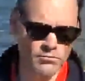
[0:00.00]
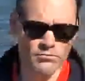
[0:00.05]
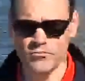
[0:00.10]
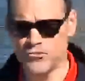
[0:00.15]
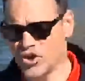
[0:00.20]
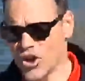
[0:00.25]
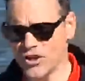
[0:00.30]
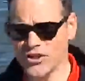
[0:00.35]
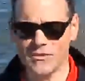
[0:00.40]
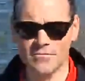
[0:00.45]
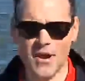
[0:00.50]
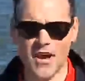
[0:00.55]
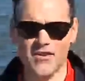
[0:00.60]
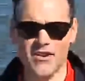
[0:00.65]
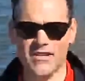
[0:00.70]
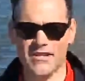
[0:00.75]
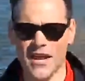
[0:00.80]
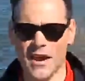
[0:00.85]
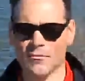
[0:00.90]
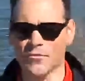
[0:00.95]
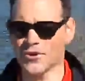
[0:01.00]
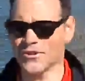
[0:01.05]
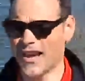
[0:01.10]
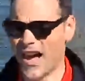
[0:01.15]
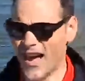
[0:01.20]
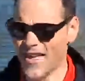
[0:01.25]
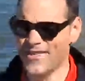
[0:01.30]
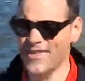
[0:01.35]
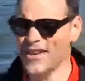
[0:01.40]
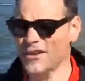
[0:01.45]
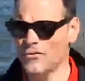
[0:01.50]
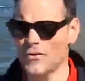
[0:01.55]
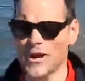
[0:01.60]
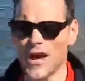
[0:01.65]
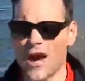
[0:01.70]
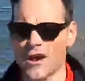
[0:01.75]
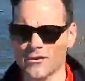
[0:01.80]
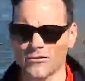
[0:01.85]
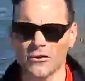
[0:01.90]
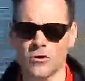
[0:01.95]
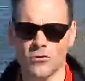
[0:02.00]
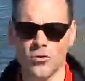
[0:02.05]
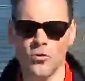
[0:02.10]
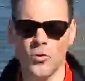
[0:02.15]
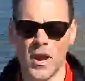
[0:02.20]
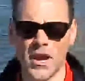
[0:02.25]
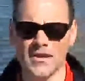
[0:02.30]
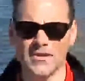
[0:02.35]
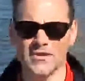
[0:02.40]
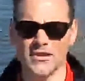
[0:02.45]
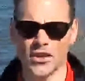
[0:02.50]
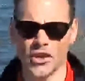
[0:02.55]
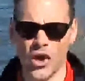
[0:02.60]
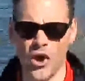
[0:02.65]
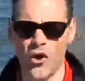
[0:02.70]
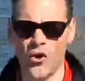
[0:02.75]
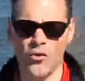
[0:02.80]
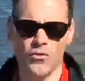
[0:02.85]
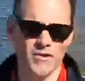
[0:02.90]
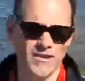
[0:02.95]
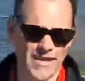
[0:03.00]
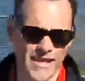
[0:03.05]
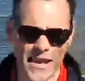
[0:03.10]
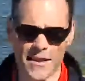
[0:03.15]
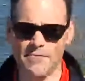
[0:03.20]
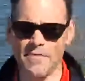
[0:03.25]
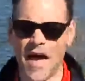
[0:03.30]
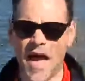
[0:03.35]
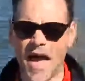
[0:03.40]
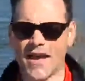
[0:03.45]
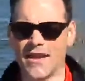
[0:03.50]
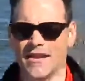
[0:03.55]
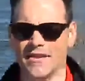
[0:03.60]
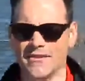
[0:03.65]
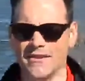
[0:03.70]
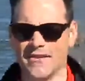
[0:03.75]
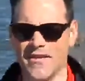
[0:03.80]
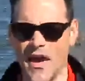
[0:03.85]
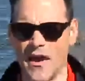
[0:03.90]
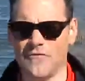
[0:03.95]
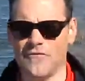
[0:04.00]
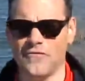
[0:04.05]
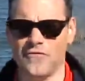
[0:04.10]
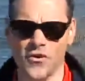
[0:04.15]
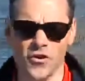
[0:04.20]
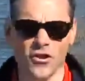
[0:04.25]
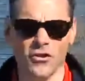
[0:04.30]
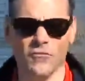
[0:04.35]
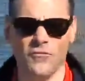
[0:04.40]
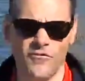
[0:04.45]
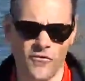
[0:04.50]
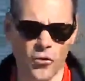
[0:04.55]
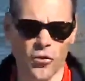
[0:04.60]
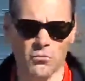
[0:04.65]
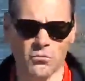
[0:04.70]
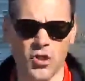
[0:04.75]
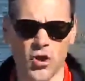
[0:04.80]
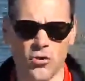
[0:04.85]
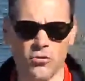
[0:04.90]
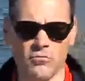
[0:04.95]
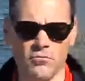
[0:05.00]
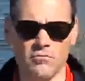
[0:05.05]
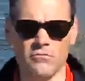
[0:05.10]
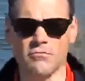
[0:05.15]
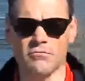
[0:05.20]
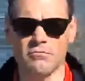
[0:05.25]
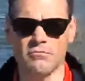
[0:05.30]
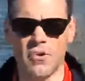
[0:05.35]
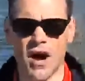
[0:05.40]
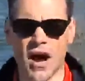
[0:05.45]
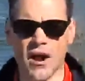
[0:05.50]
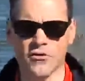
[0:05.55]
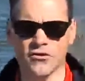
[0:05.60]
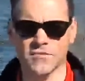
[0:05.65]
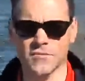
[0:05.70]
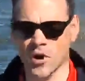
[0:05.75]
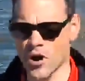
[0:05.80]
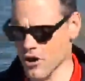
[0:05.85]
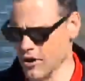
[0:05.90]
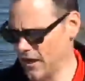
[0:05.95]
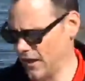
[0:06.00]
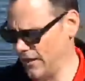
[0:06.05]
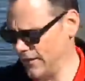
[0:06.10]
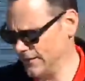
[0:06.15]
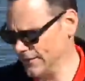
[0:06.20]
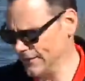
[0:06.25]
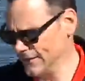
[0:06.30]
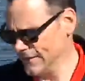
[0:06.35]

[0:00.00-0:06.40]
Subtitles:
judging by these numbers, I think we got a little ways to go to get back into that full-blown buyer's market.